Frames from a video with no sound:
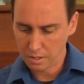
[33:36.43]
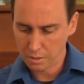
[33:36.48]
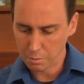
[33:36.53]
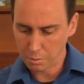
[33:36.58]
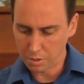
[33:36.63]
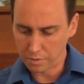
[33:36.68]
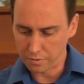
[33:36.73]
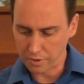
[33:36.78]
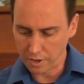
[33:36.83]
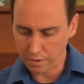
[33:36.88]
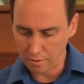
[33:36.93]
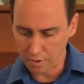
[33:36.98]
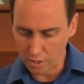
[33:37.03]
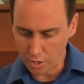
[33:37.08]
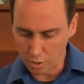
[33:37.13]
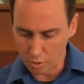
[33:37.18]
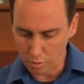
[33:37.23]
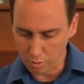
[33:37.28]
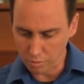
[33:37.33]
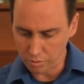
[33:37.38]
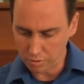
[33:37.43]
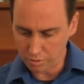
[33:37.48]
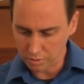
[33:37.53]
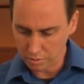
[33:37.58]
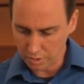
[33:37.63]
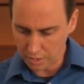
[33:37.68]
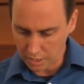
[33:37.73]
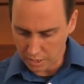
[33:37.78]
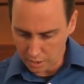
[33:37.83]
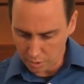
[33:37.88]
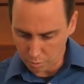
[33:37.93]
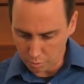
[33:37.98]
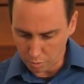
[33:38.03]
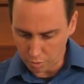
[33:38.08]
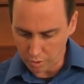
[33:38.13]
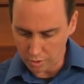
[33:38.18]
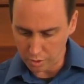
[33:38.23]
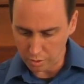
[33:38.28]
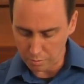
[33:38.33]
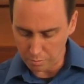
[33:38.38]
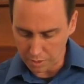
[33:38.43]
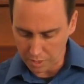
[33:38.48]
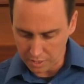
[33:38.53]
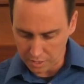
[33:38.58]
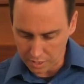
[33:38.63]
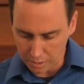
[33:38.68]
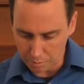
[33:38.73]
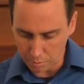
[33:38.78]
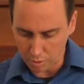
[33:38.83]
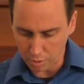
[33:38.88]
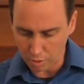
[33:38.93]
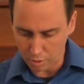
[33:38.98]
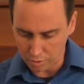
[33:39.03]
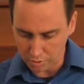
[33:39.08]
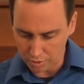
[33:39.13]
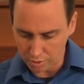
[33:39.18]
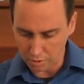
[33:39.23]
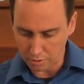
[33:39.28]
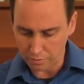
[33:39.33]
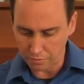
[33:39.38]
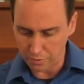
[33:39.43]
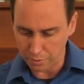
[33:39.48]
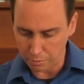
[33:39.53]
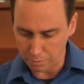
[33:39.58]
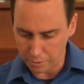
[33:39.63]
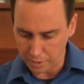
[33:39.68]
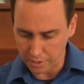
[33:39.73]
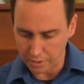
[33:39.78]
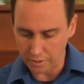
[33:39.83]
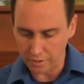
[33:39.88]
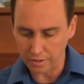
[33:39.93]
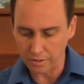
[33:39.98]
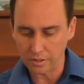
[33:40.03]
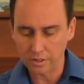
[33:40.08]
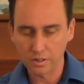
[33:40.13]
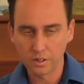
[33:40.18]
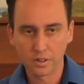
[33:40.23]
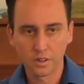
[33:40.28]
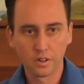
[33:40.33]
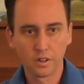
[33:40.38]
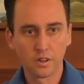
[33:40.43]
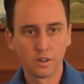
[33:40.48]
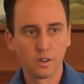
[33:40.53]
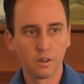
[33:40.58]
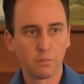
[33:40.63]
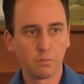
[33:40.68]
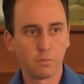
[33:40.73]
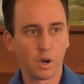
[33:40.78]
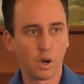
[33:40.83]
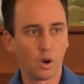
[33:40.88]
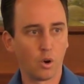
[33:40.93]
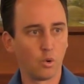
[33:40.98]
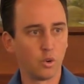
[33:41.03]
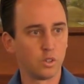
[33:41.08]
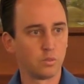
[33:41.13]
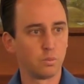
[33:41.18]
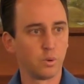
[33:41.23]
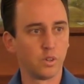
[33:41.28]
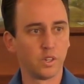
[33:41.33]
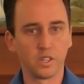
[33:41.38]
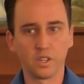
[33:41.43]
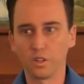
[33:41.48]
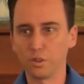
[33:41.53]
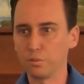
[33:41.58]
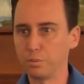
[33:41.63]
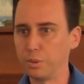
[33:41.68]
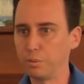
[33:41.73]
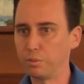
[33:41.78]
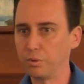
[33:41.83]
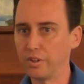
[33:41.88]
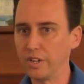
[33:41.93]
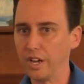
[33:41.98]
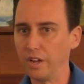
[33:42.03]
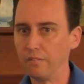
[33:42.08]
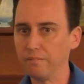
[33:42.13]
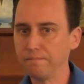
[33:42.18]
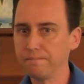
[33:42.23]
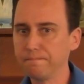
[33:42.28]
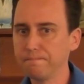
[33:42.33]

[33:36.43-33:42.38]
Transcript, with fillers: but have you ever known anyone who made him or herself feel better by always putting other people down?